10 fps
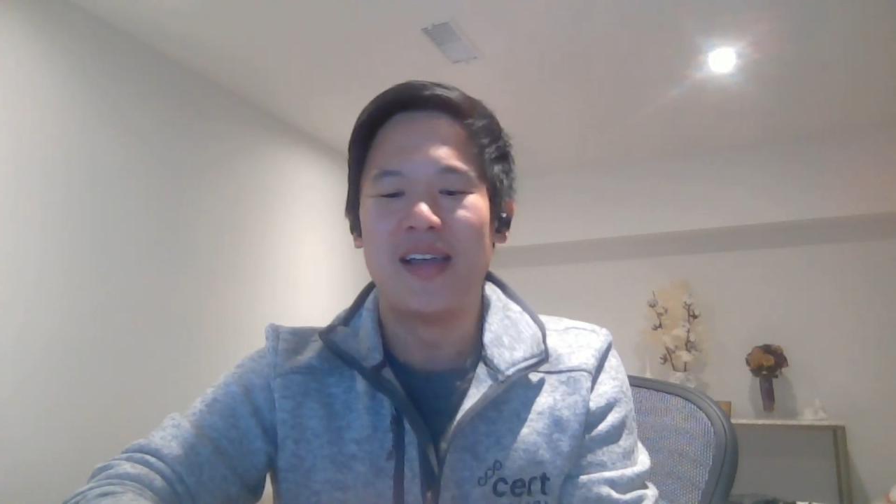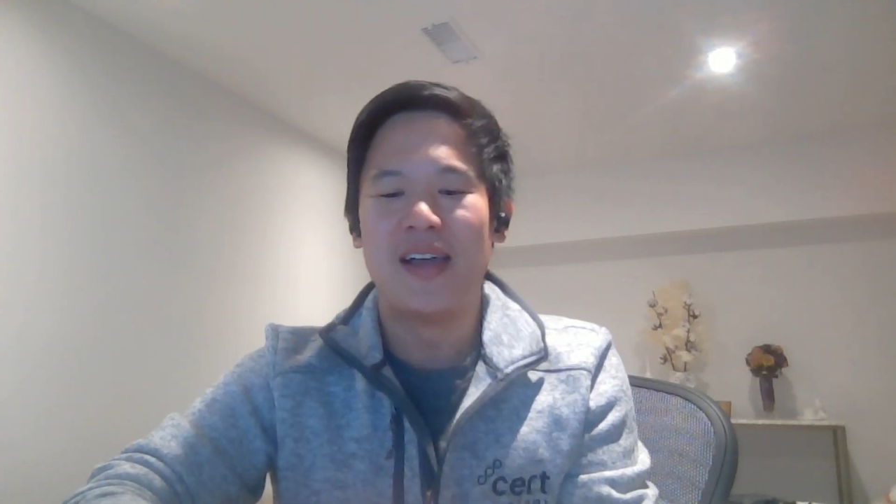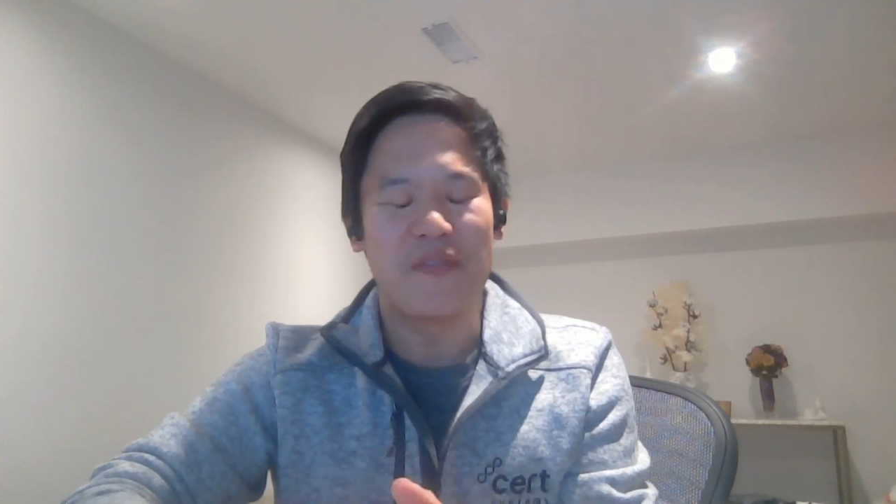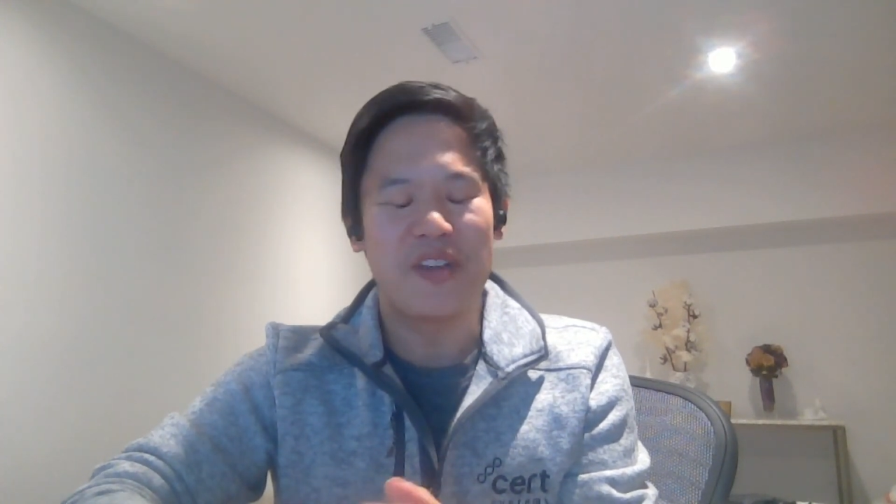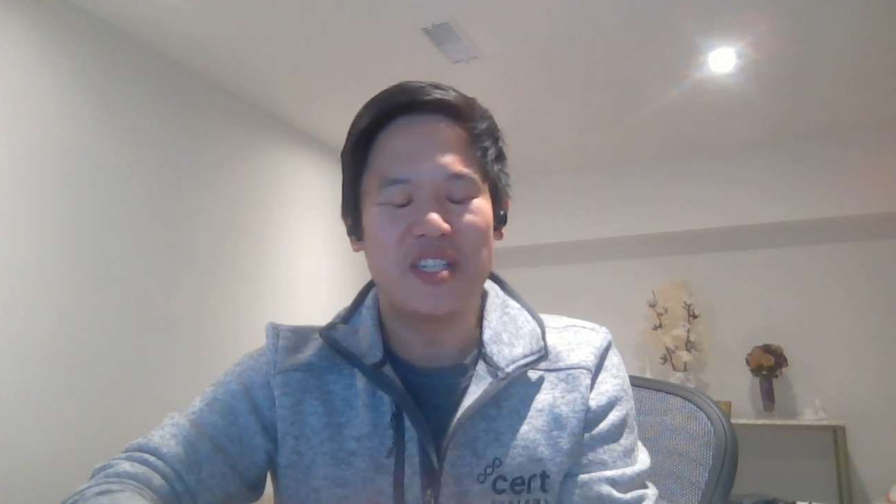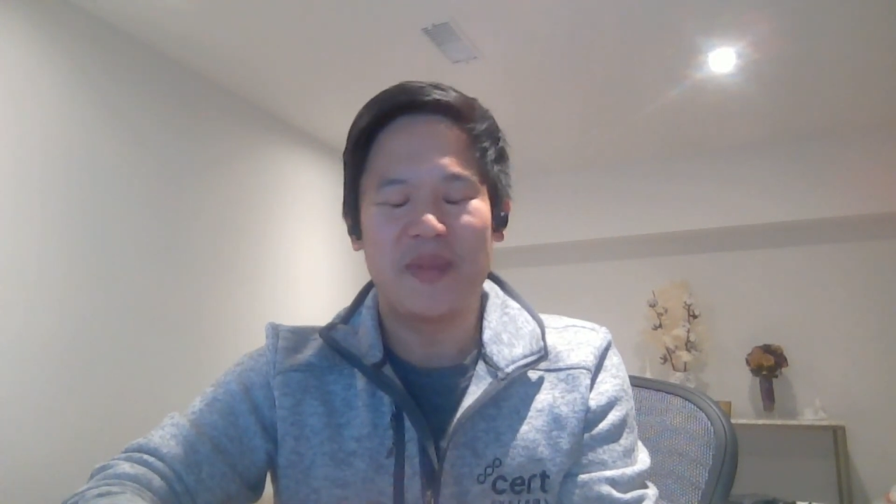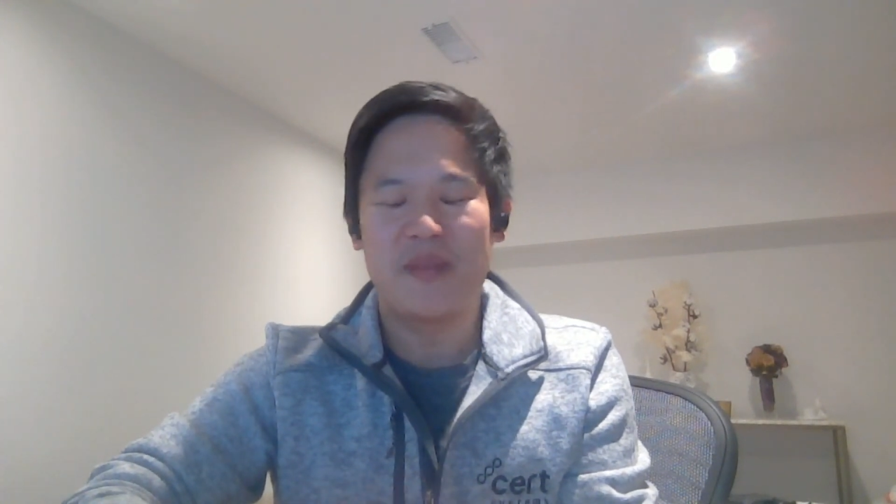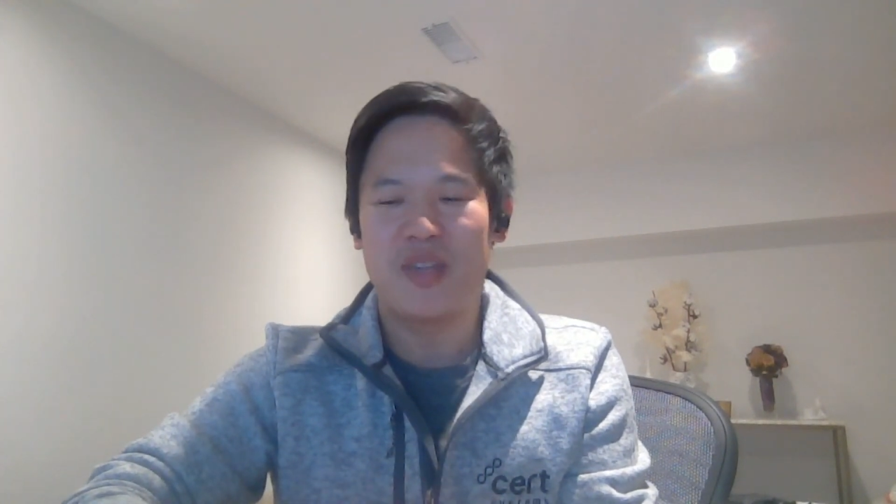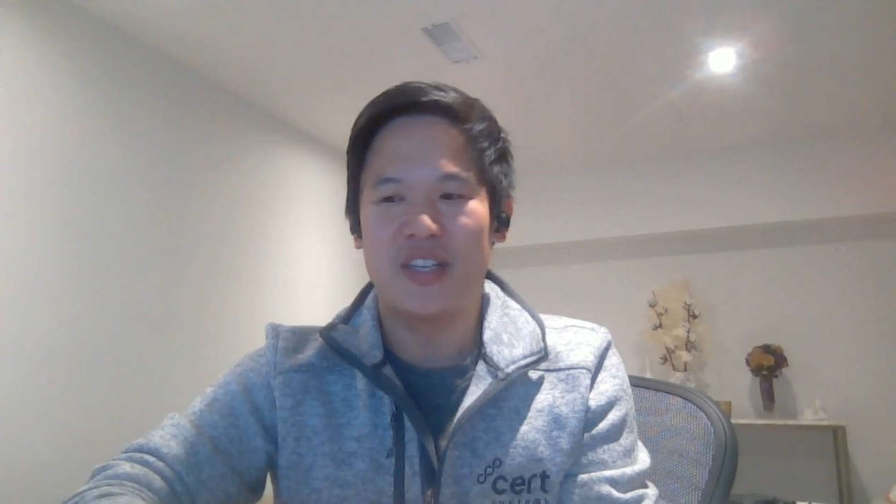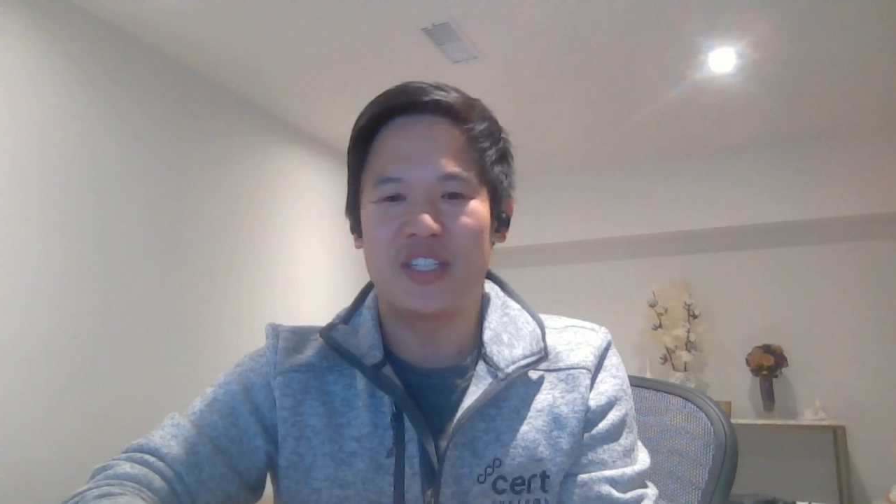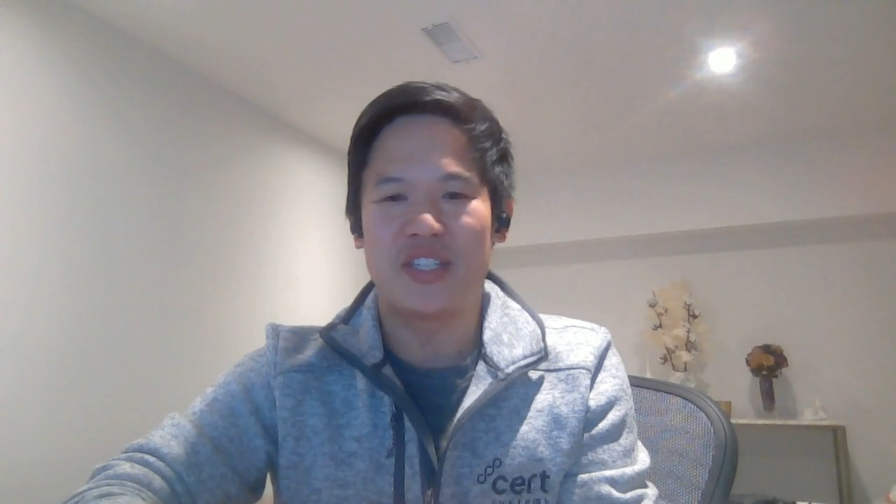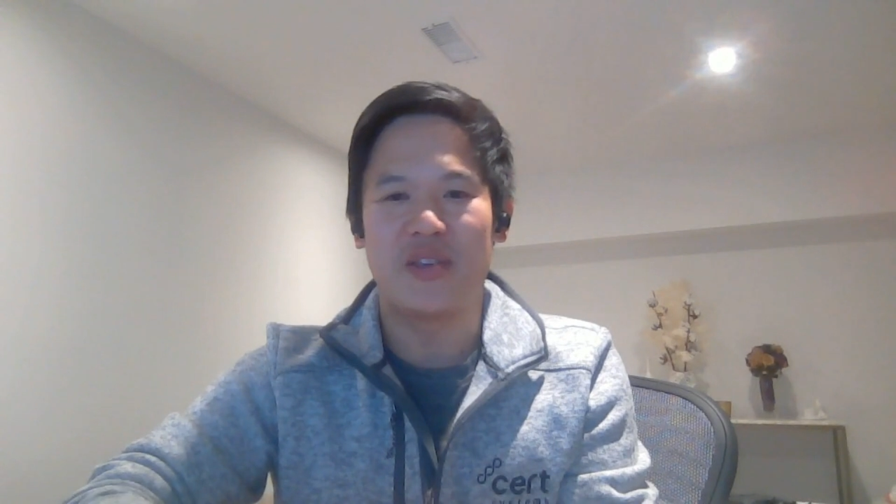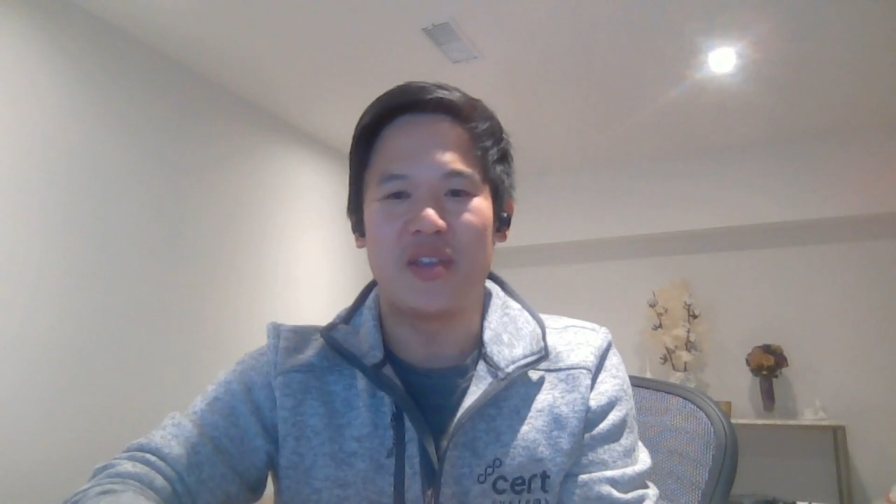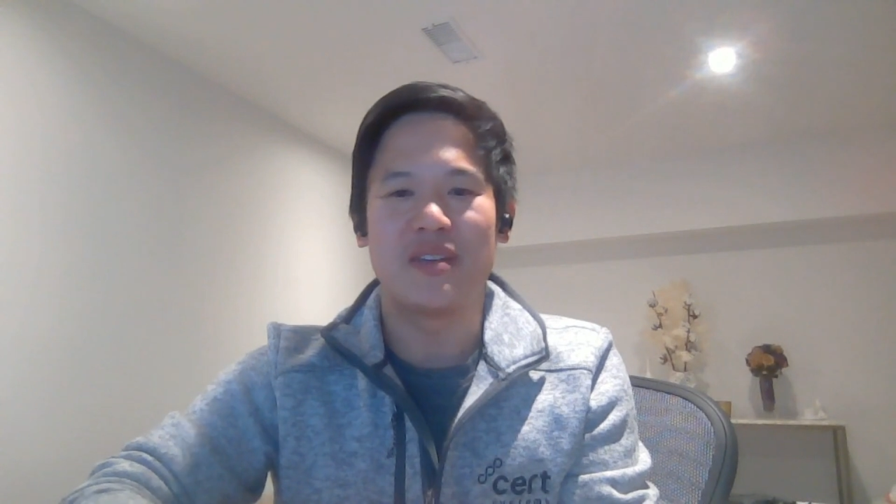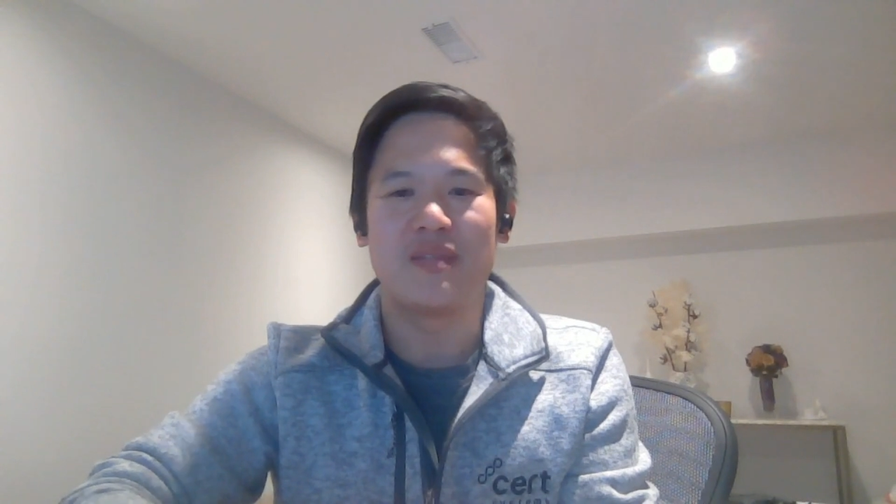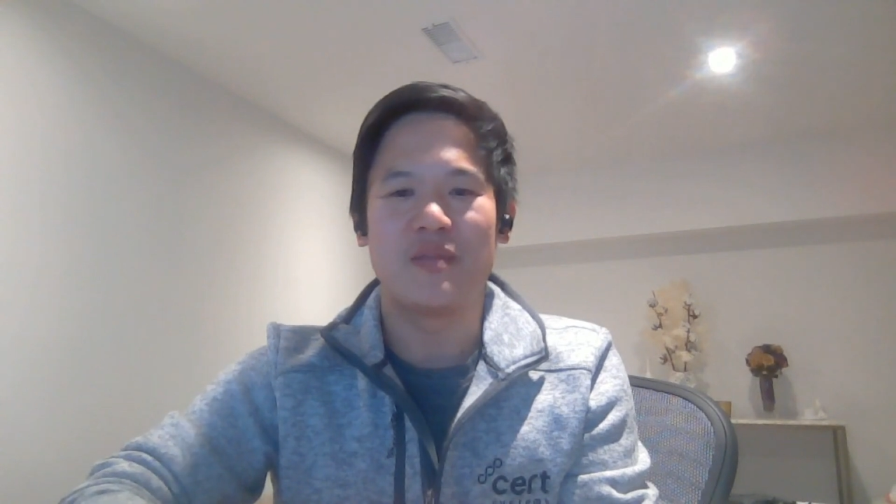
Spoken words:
So when I finished my PhD,